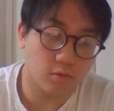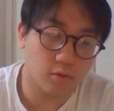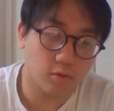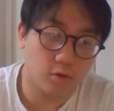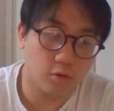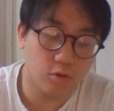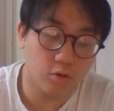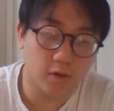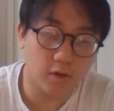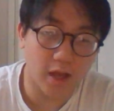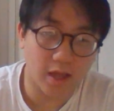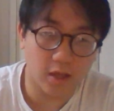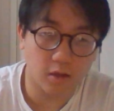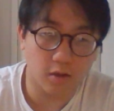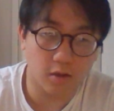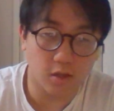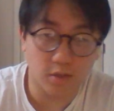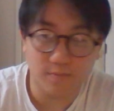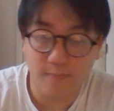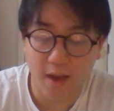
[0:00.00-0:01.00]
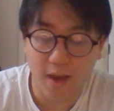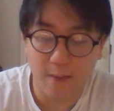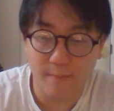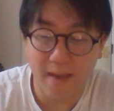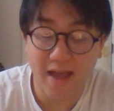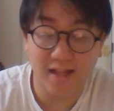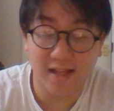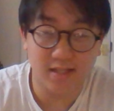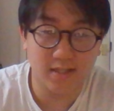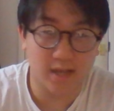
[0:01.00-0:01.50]
You look like a
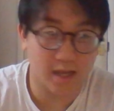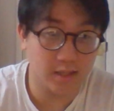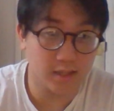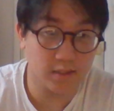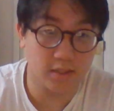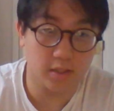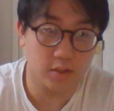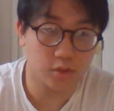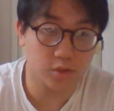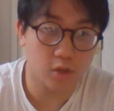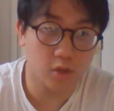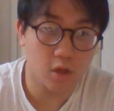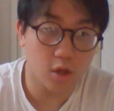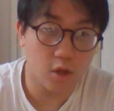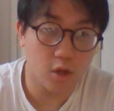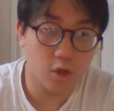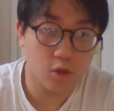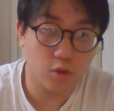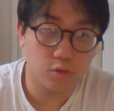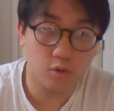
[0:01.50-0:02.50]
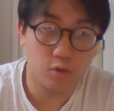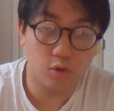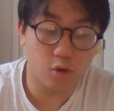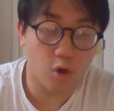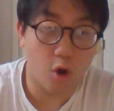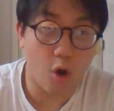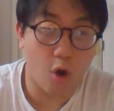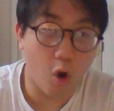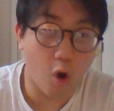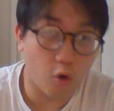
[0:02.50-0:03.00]
mad scientist. You look
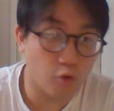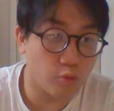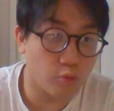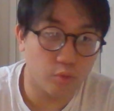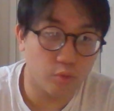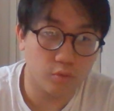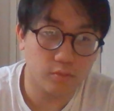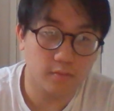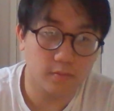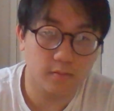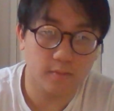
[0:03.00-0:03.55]
horrible.